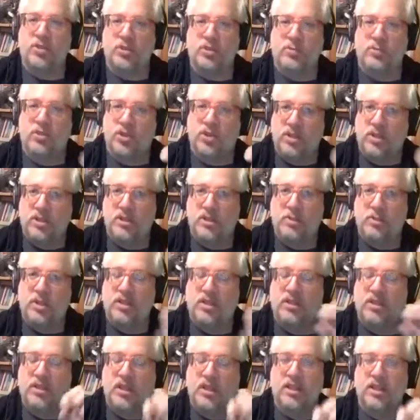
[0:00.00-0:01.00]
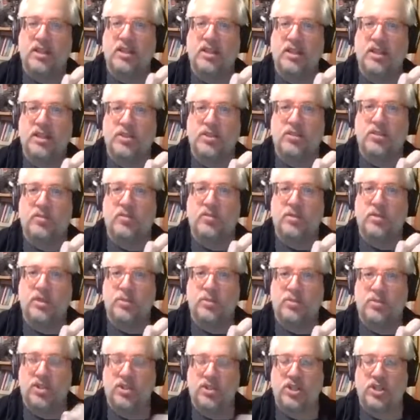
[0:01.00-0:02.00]
participated in the data collection for this
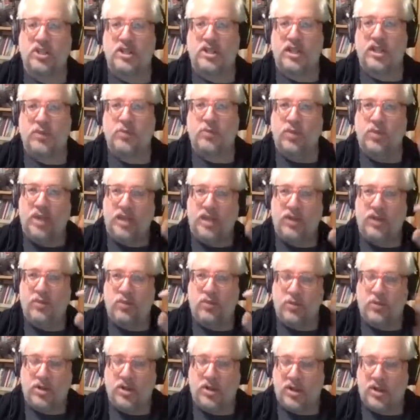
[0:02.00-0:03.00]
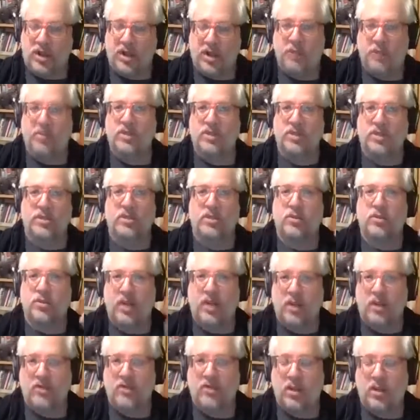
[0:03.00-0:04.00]
project, and we were one of the campuses. So we
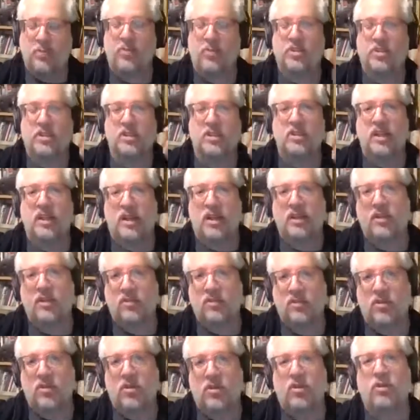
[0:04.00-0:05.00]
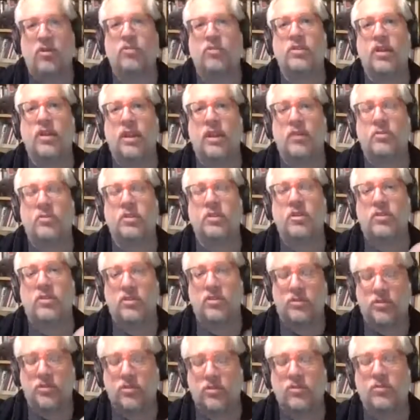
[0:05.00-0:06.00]
have the numbers exactly for our own campus, our
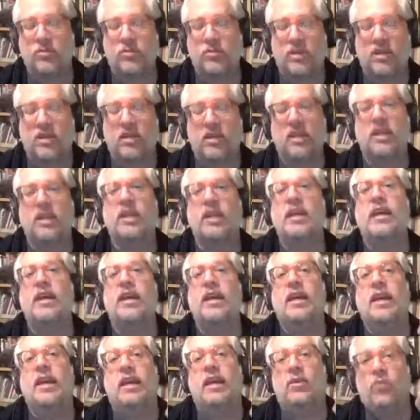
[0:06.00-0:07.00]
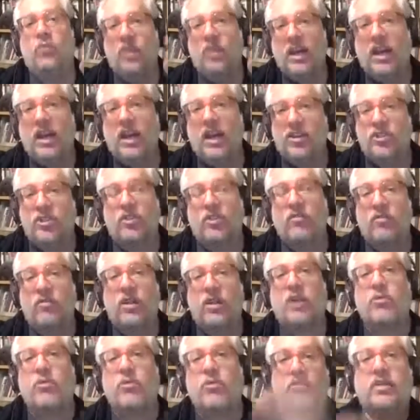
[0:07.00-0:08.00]
own student body. And we actually are
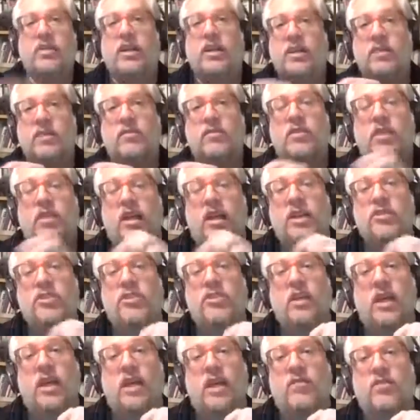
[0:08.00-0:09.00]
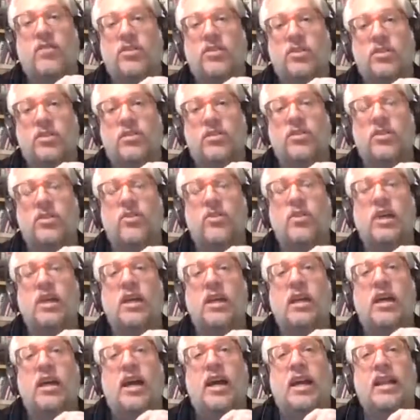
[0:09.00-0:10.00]
very reflective of the national averages. So
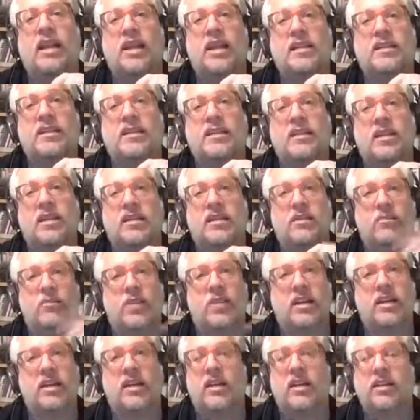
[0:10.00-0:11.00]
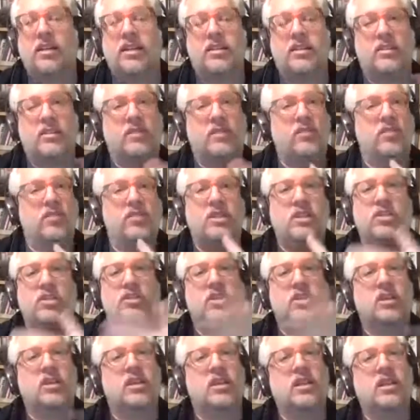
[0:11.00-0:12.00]
I like to say to my colleagues, if you're
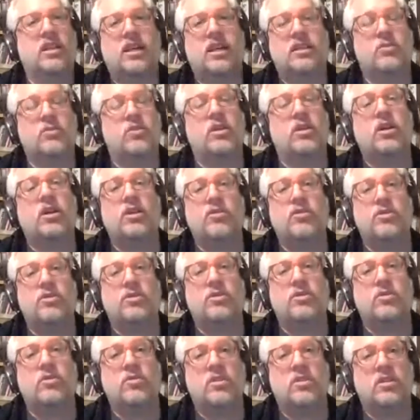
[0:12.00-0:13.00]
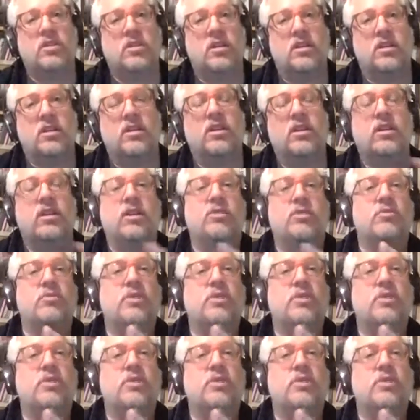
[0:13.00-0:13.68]
teaching a class with 100 students in it,